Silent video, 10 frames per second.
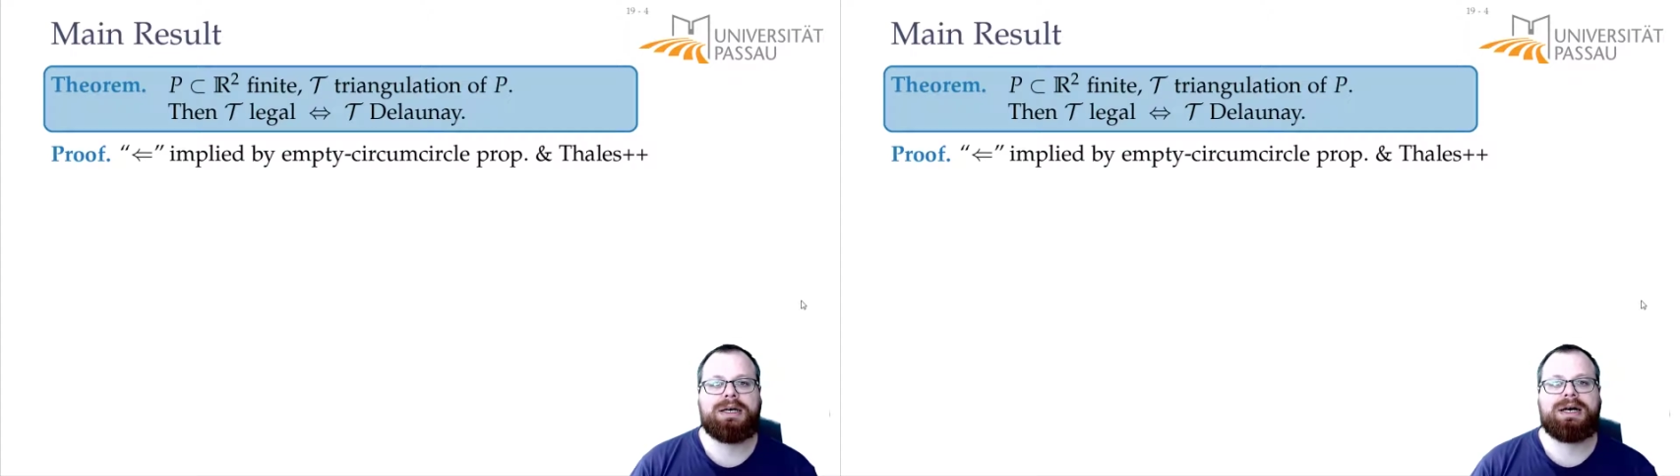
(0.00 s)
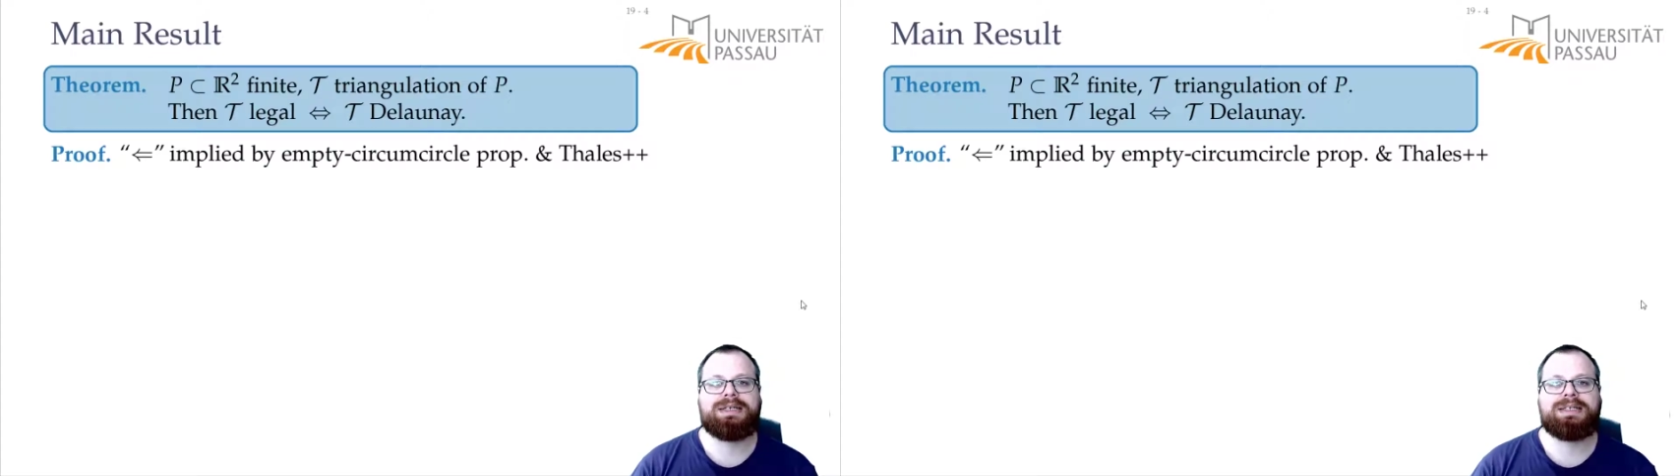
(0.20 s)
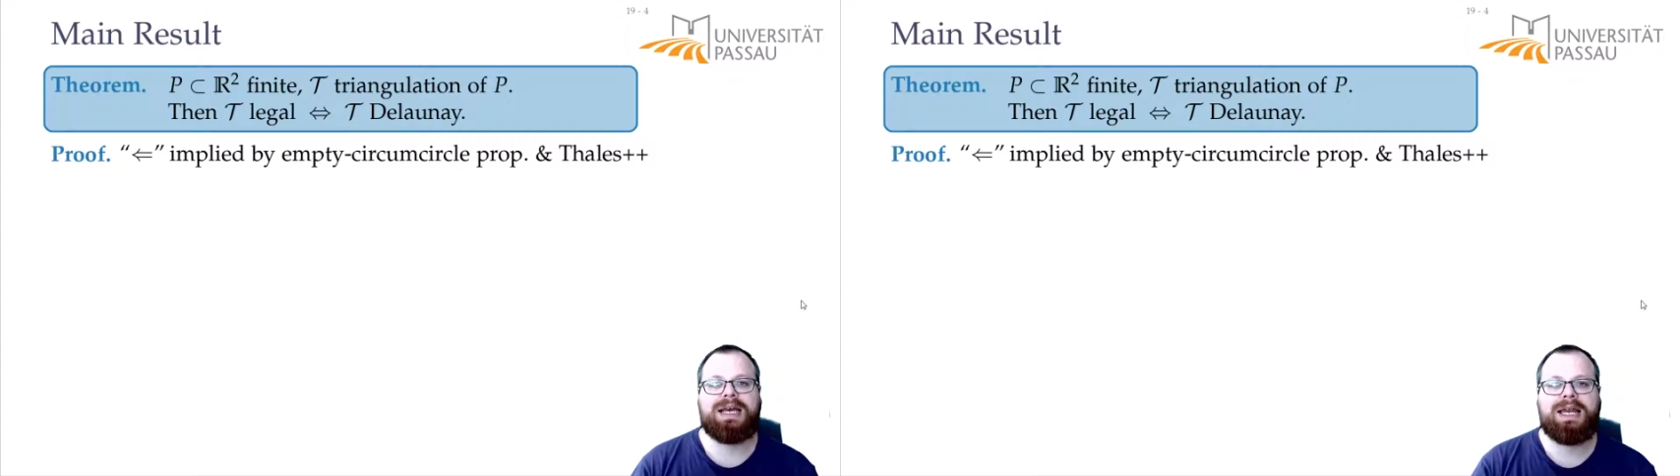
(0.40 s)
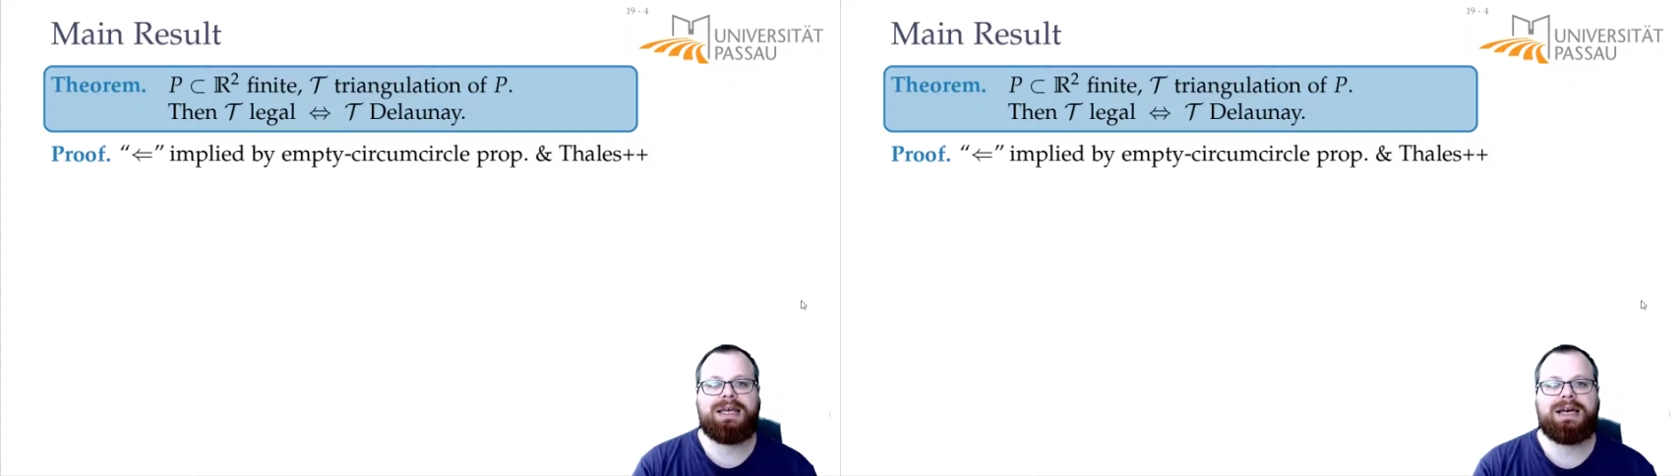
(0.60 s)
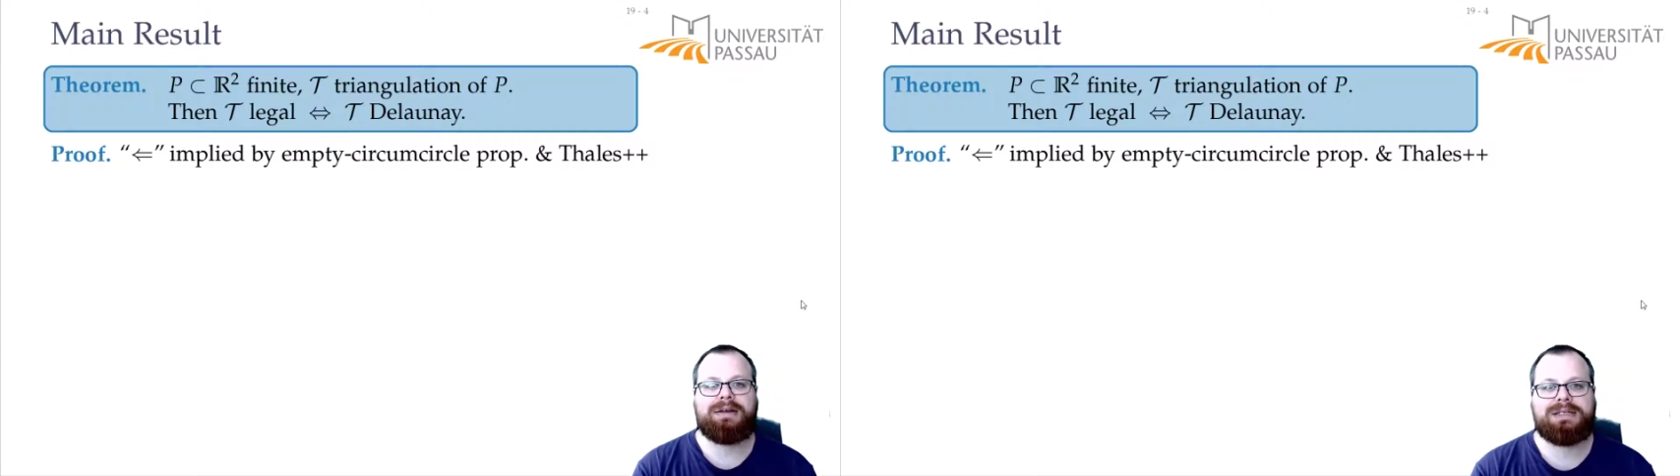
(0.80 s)
and
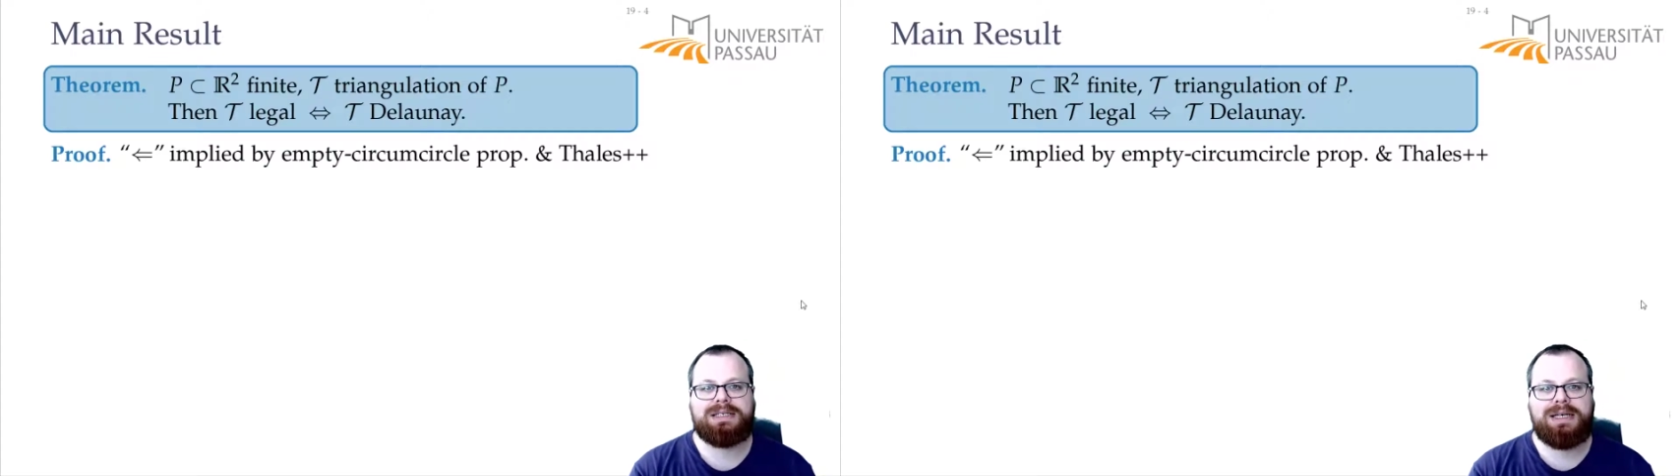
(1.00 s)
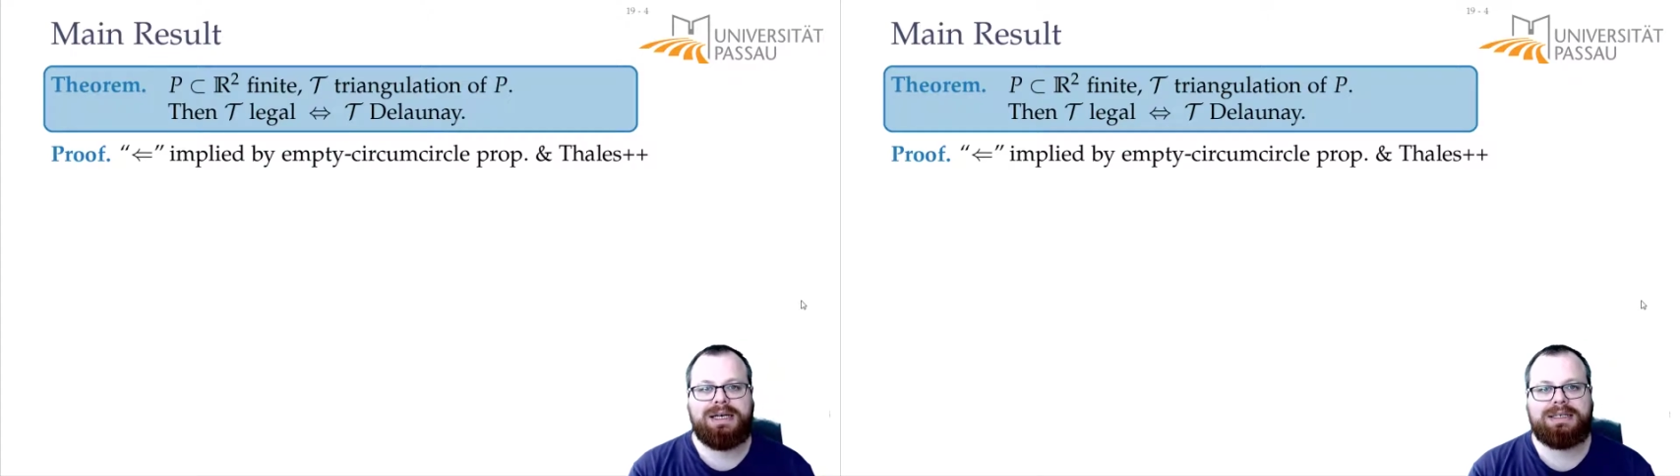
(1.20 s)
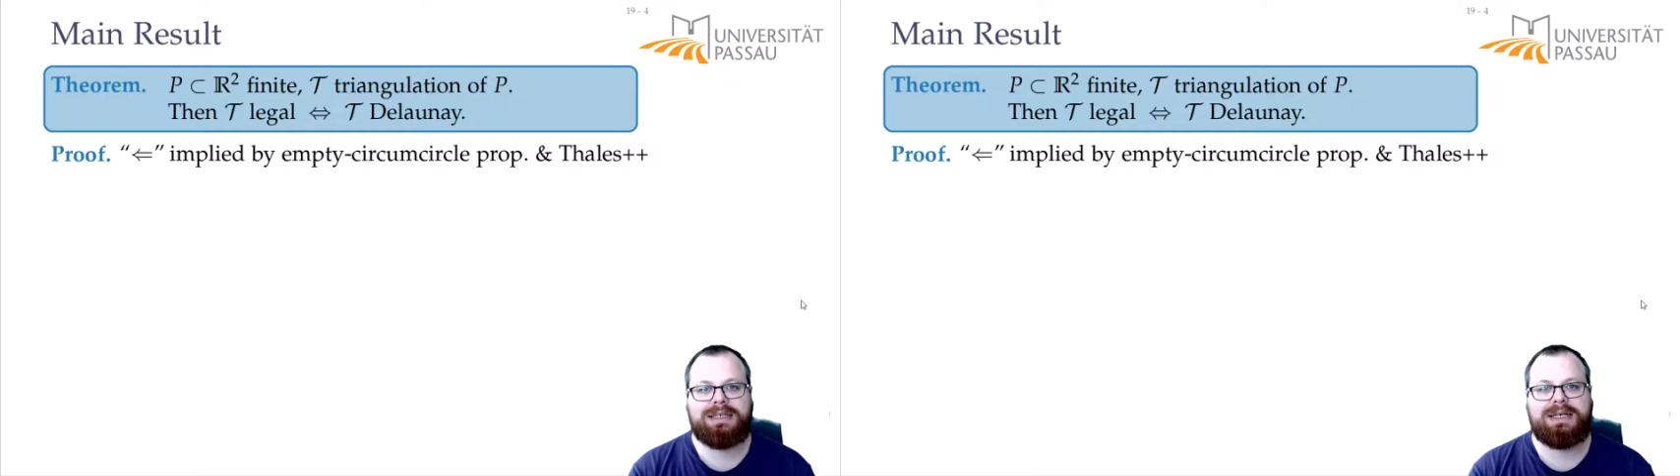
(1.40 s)
any other side,